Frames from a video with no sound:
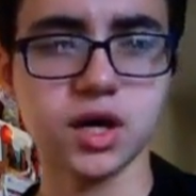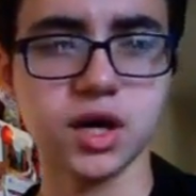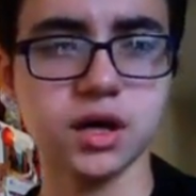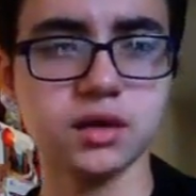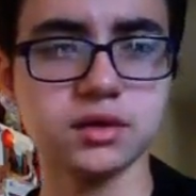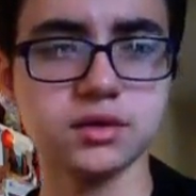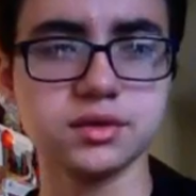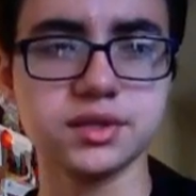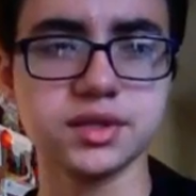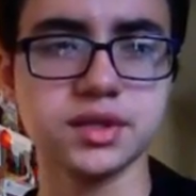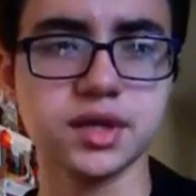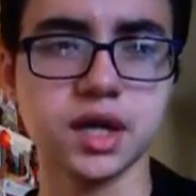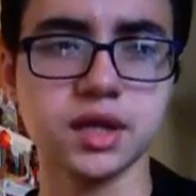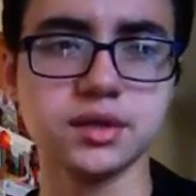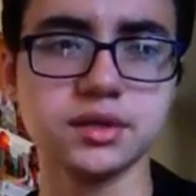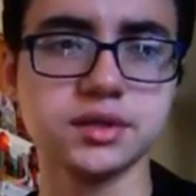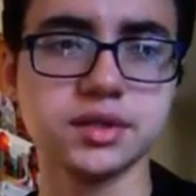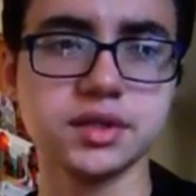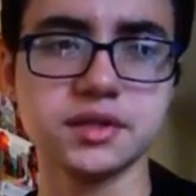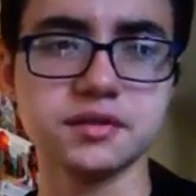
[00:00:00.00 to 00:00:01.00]
Other
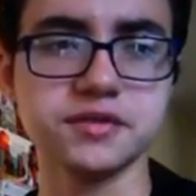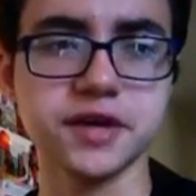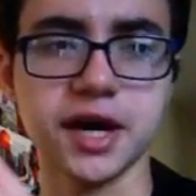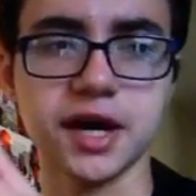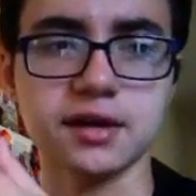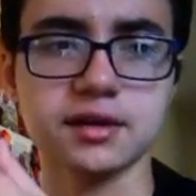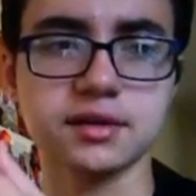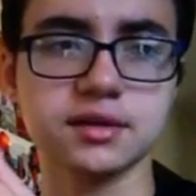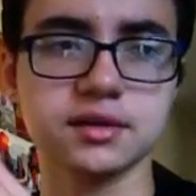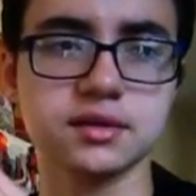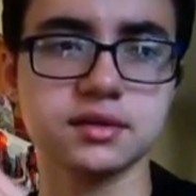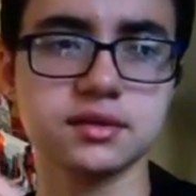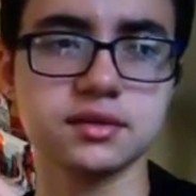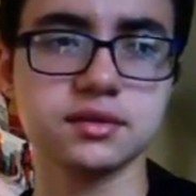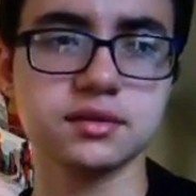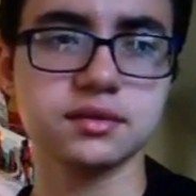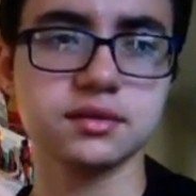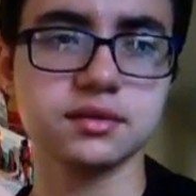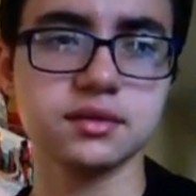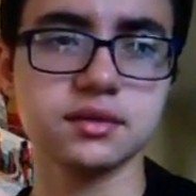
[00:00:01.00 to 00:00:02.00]
than the fact,
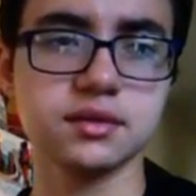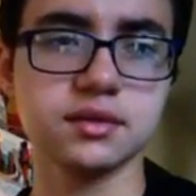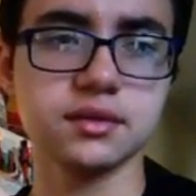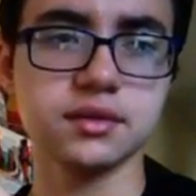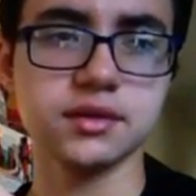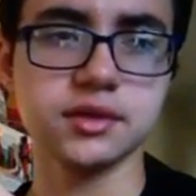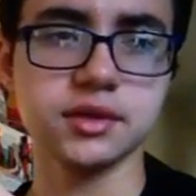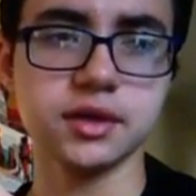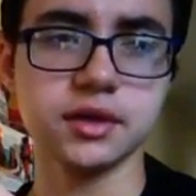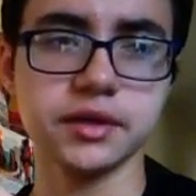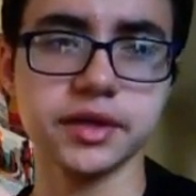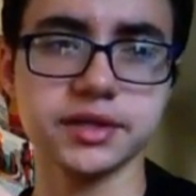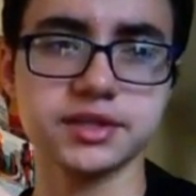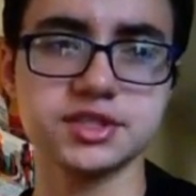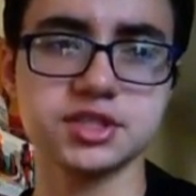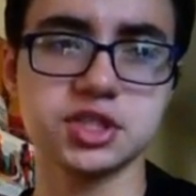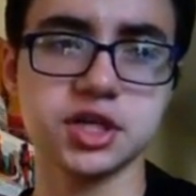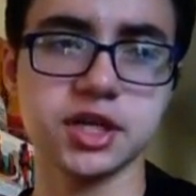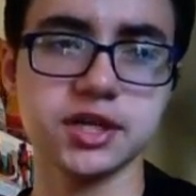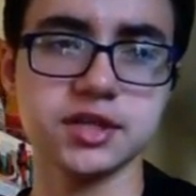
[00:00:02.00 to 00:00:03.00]
that's
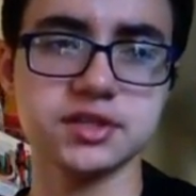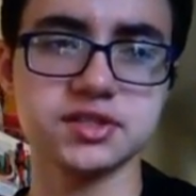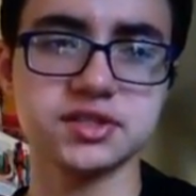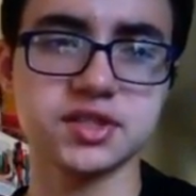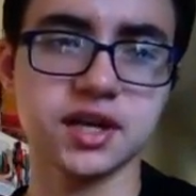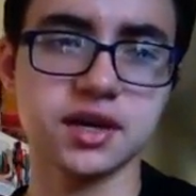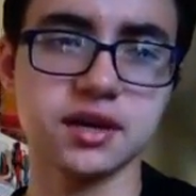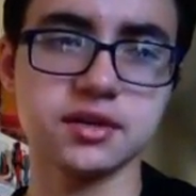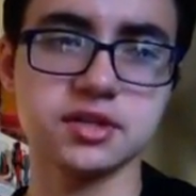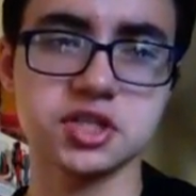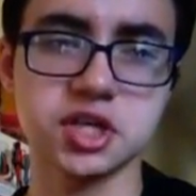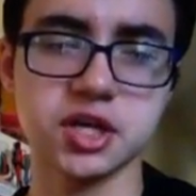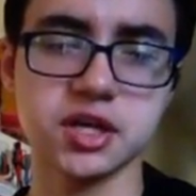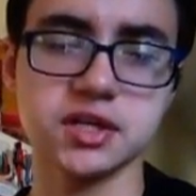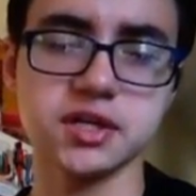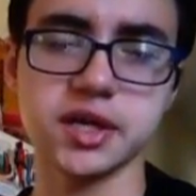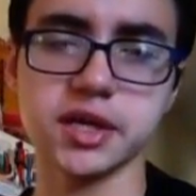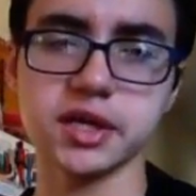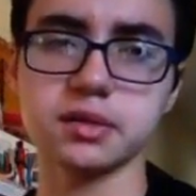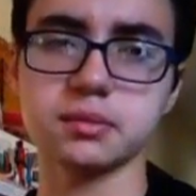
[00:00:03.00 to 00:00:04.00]
Shane
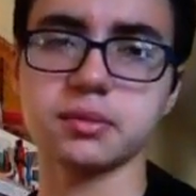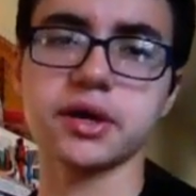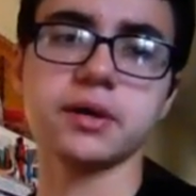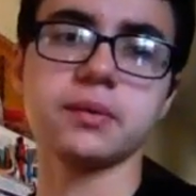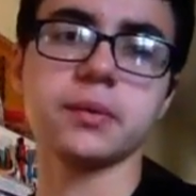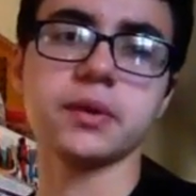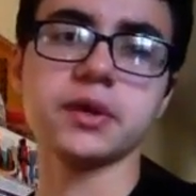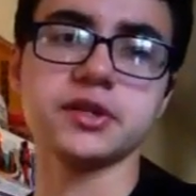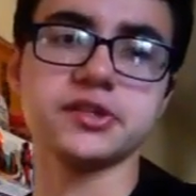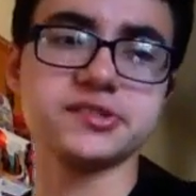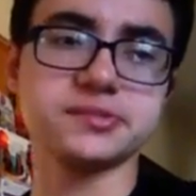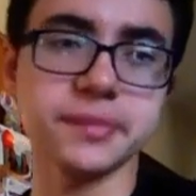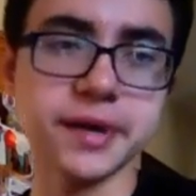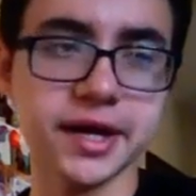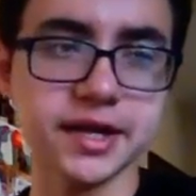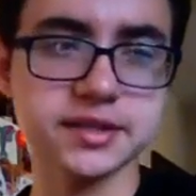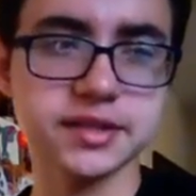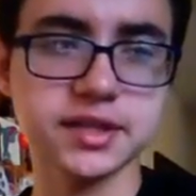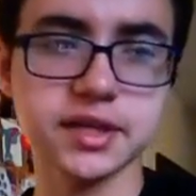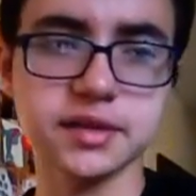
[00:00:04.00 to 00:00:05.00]
and Daniel Bryan running
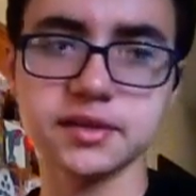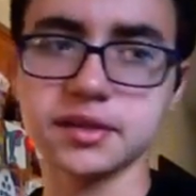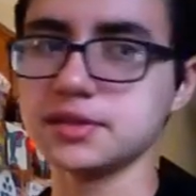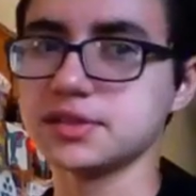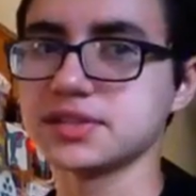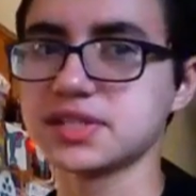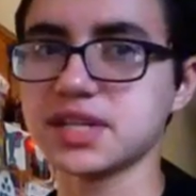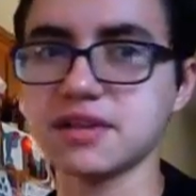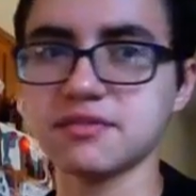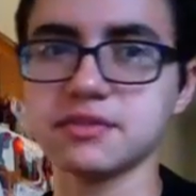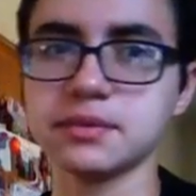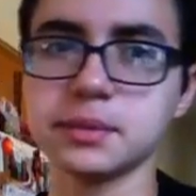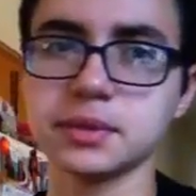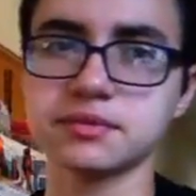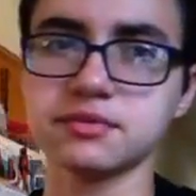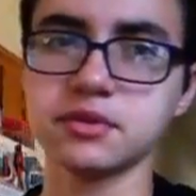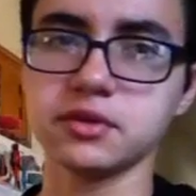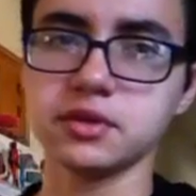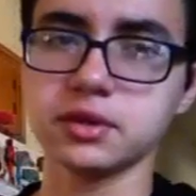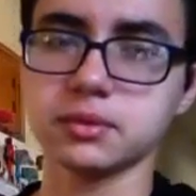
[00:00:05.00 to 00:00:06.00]
SmackDown, and Stephanie
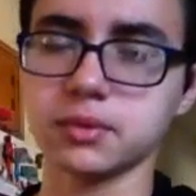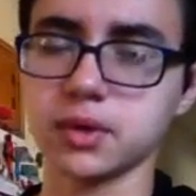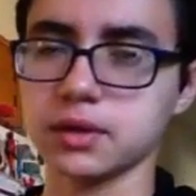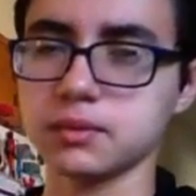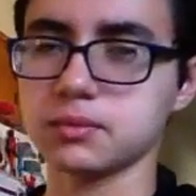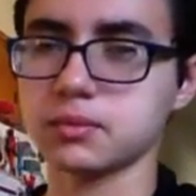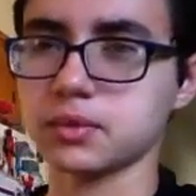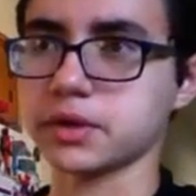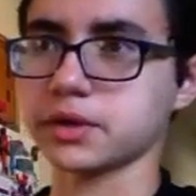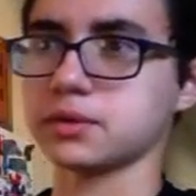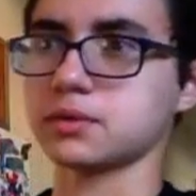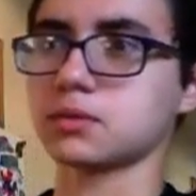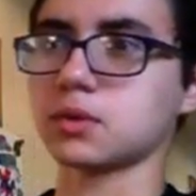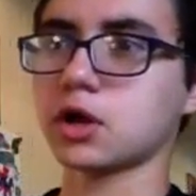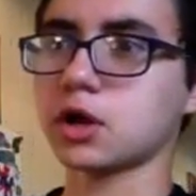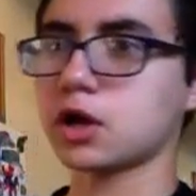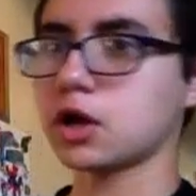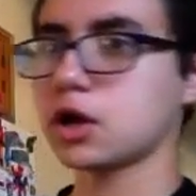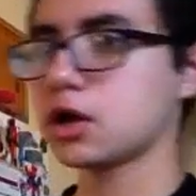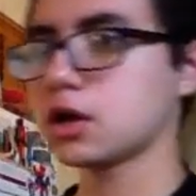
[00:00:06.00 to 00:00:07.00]
McFoley running
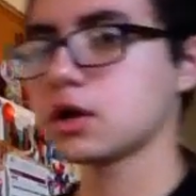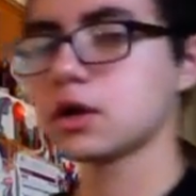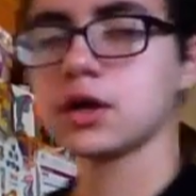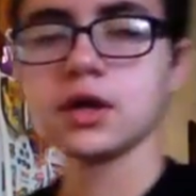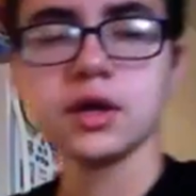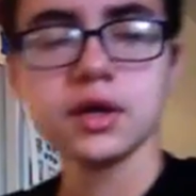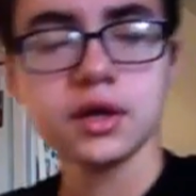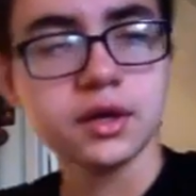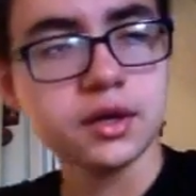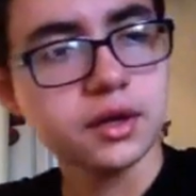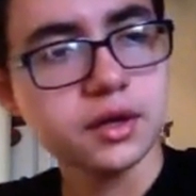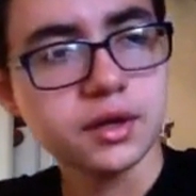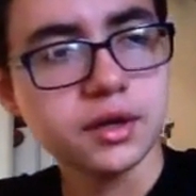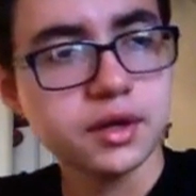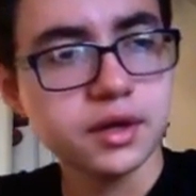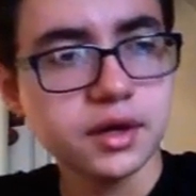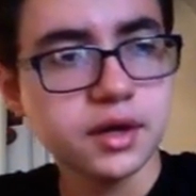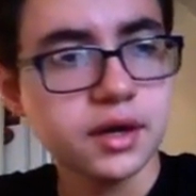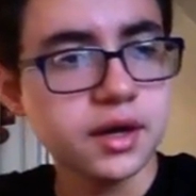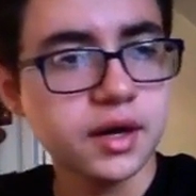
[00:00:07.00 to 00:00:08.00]
Raw,
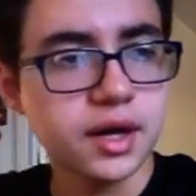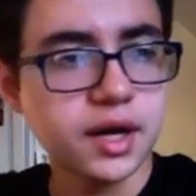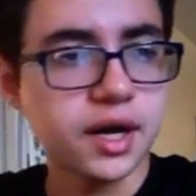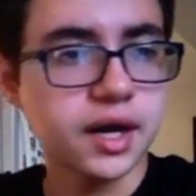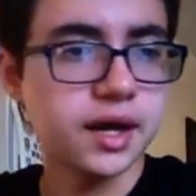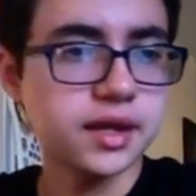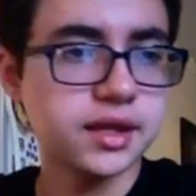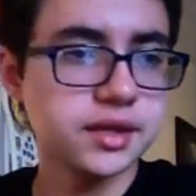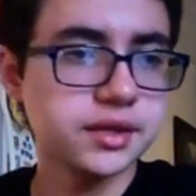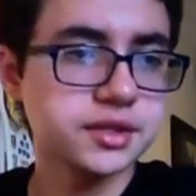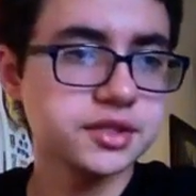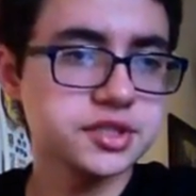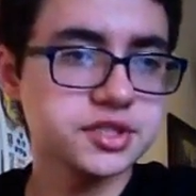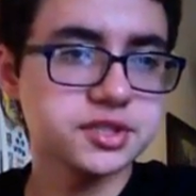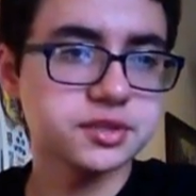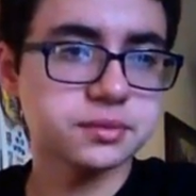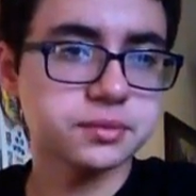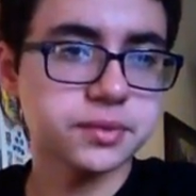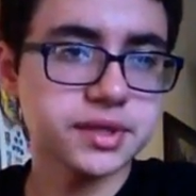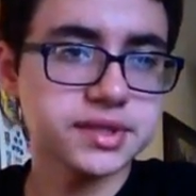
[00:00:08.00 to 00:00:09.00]
and then just
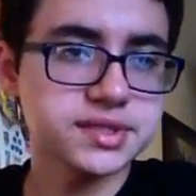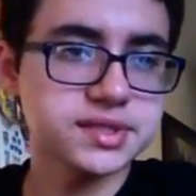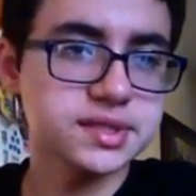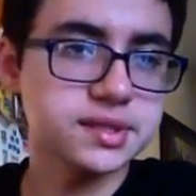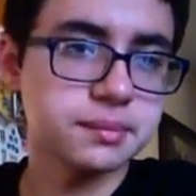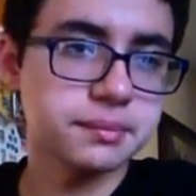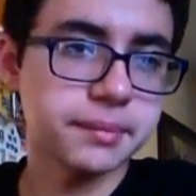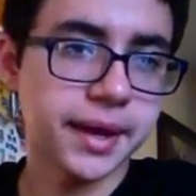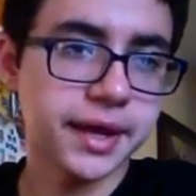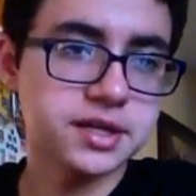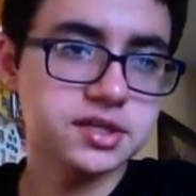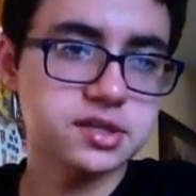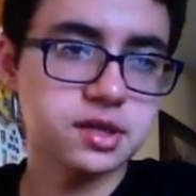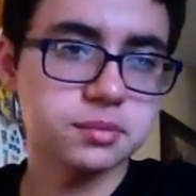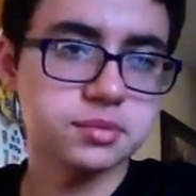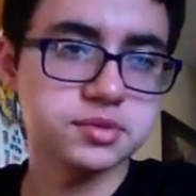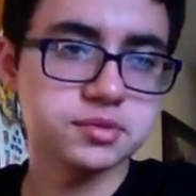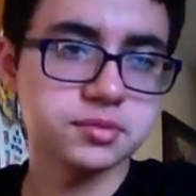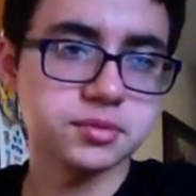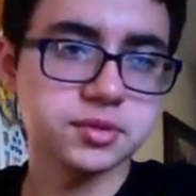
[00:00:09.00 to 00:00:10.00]
the rest of the
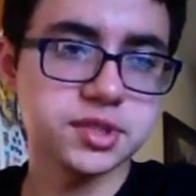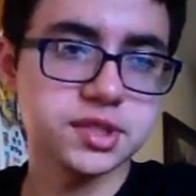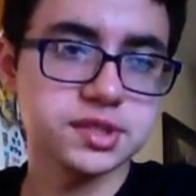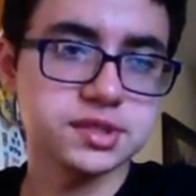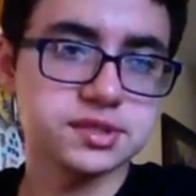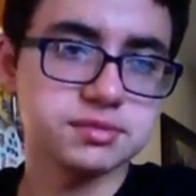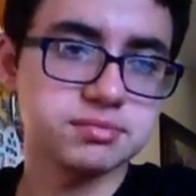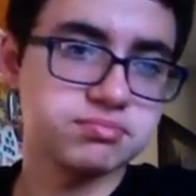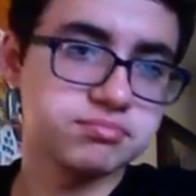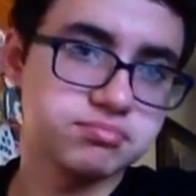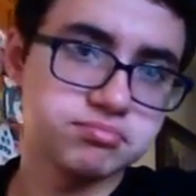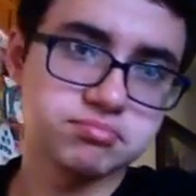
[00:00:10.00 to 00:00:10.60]
matchups were just